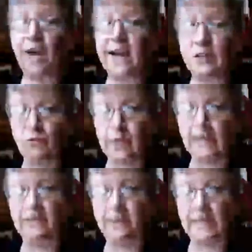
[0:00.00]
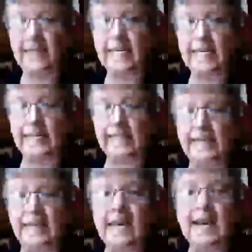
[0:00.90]
breaks really, really
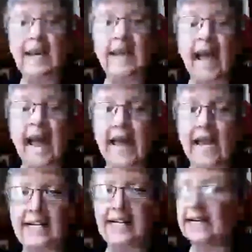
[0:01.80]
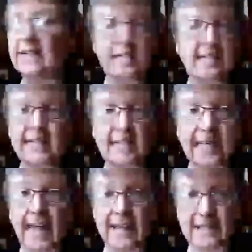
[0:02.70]
easily and it just
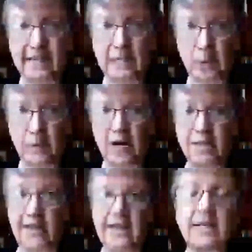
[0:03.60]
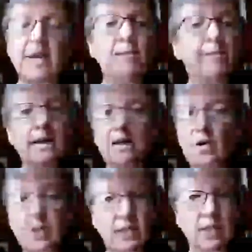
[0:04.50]
doesn't last in your projects. But
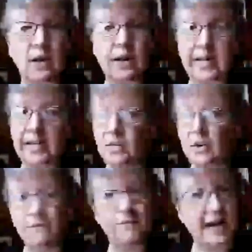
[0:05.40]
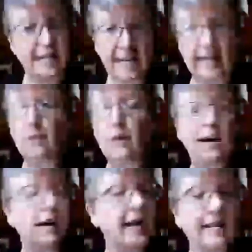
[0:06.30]
Coats and Clark you can find
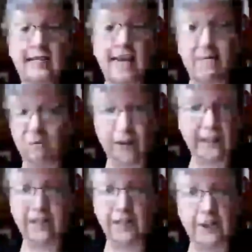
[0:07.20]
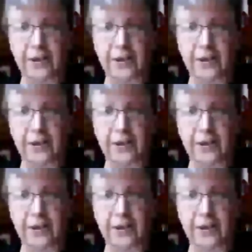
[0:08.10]
anywhere and it's a really good